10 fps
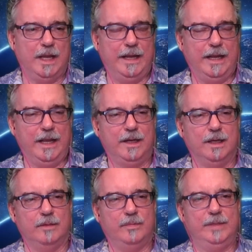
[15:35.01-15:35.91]
And
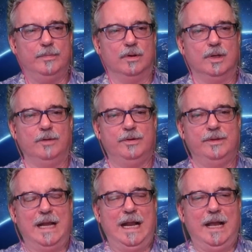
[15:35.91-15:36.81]
people go through
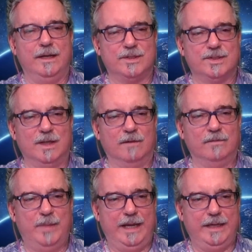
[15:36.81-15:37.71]
that. It's self
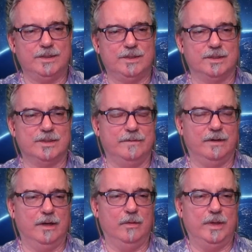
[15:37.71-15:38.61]
paced, it's
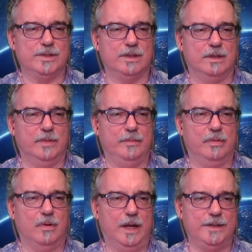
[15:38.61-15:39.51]
very reasonably
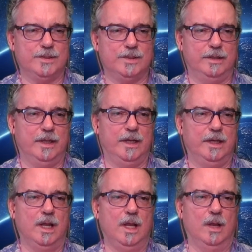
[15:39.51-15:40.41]
priced. And
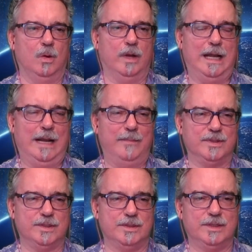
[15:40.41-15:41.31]
then what
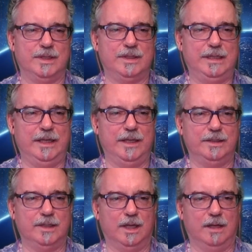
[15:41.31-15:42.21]
happens is at the
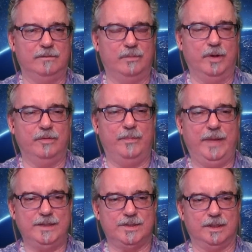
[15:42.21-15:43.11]
end of both
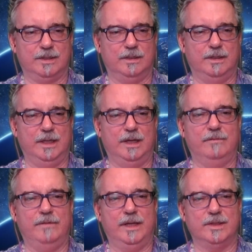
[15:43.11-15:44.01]
basic and
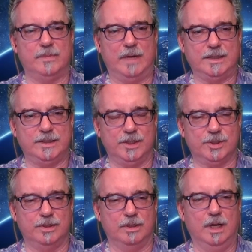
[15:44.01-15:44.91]
advanced
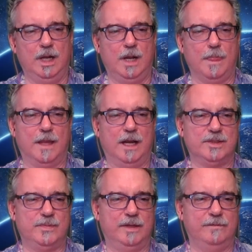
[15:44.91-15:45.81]
practitioner, I
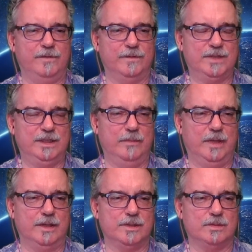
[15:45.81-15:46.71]
spend 15
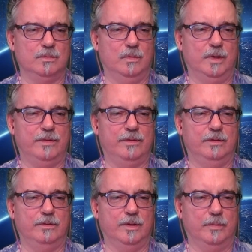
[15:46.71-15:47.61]
minutes with
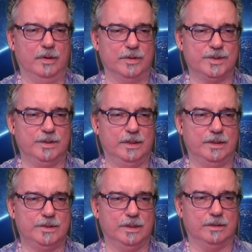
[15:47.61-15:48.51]
the person
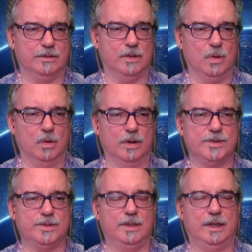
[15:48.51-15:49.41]
that took the
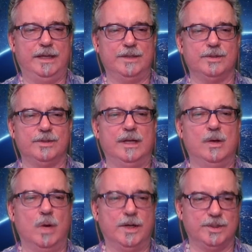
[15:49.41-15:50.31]
course to answer any
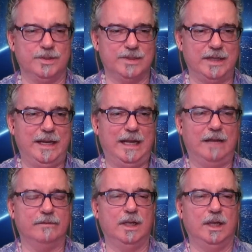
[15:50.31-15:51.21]
questions they
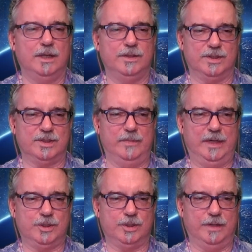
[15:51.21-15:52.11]
have, just to
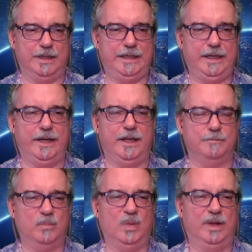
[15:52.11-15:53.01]
make sure they get it
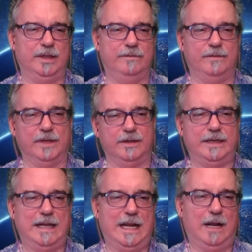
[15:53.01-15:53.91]
and they figured
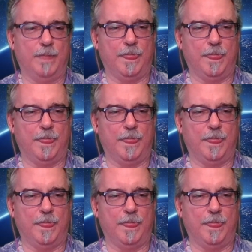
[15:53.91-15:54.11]
it out.